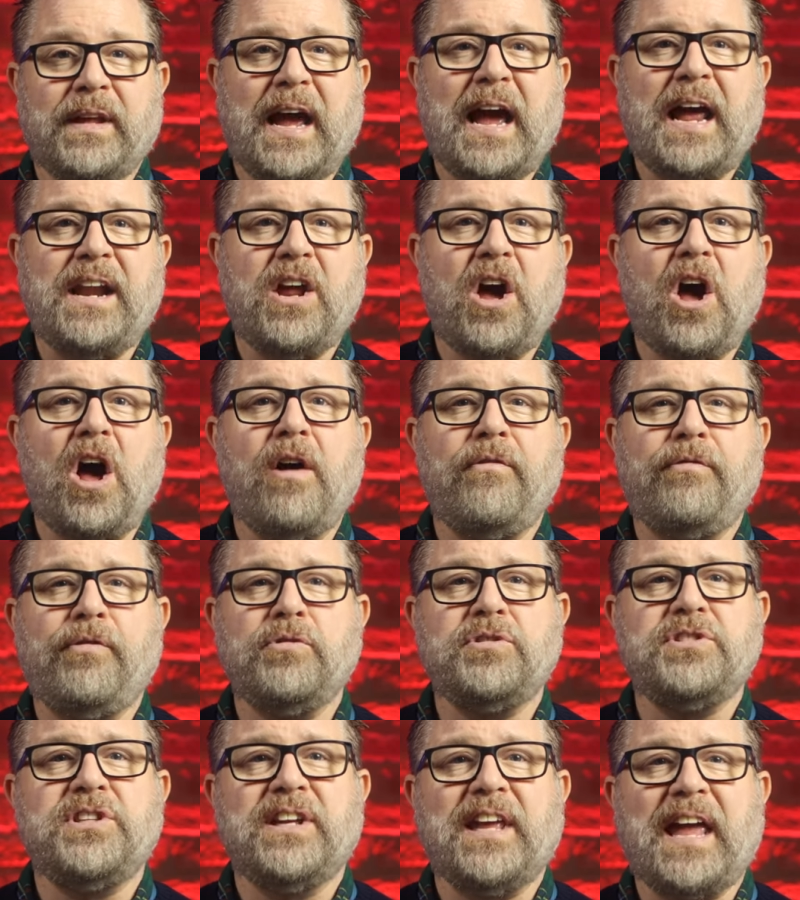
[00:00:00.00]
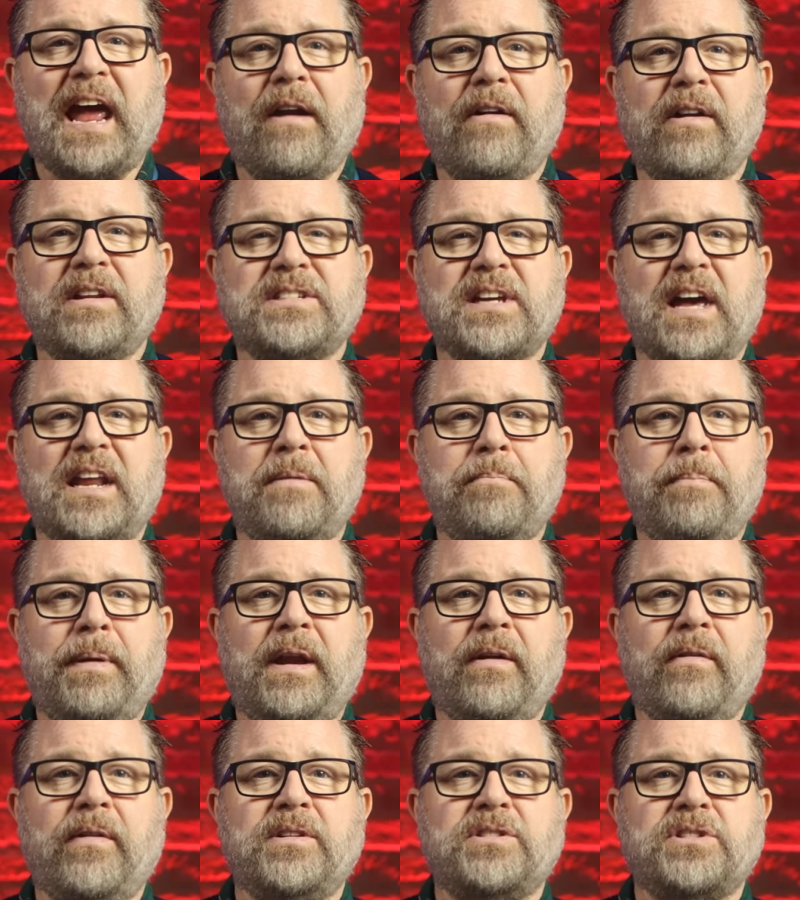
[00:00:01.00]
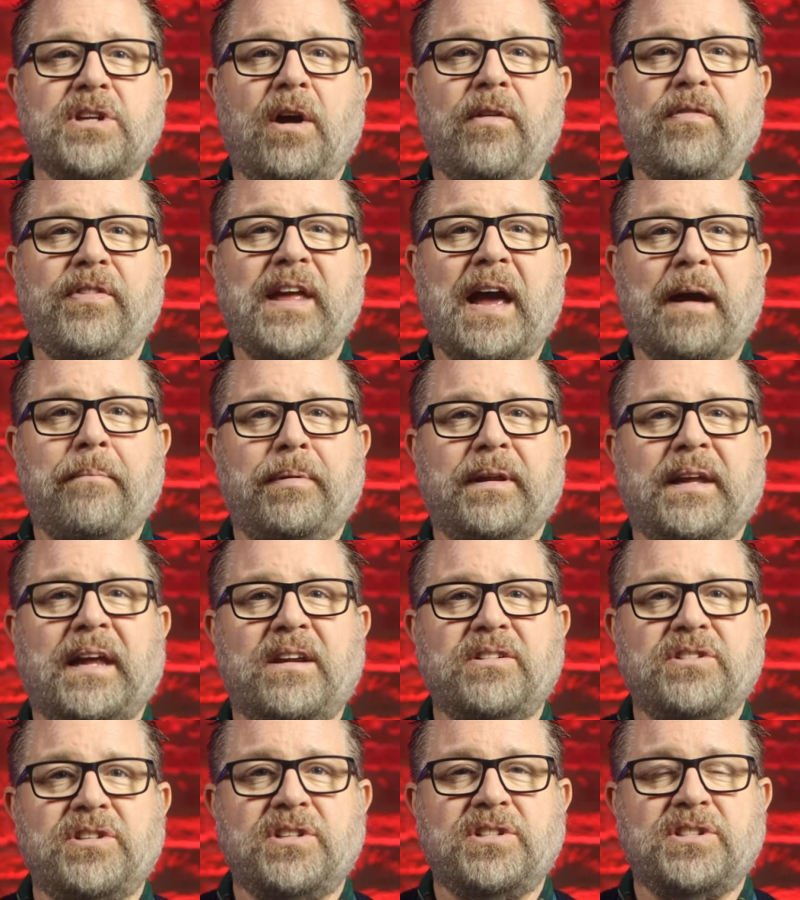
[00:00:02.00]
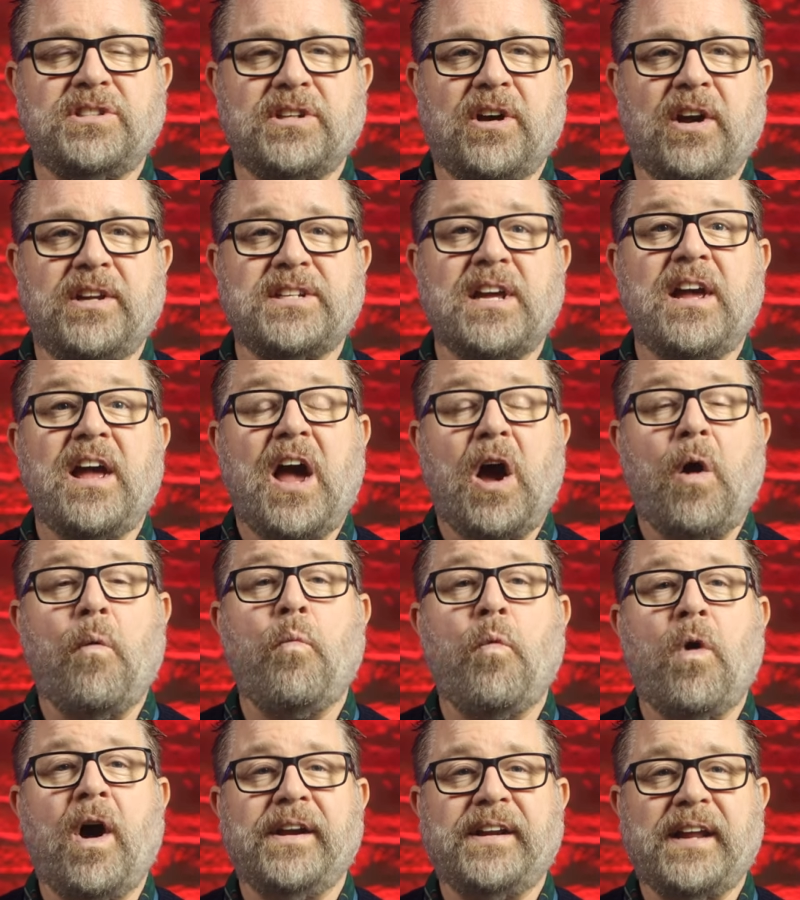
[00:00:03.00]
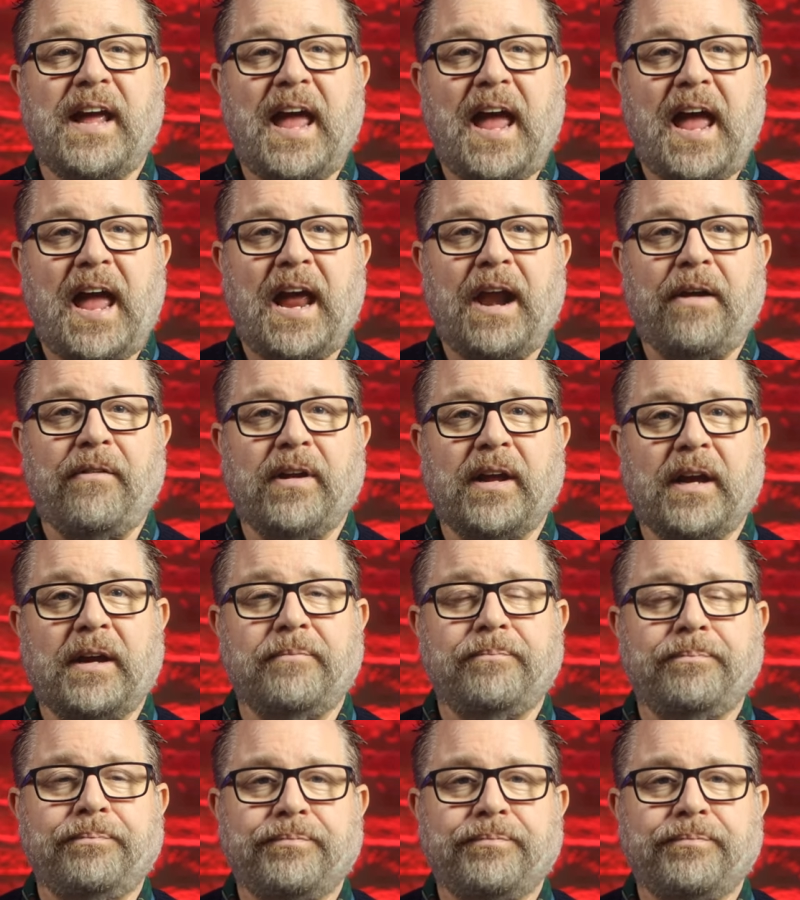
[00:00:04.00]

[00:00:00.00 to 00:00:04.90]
And harmful to the character and appearance of the application site and wider area.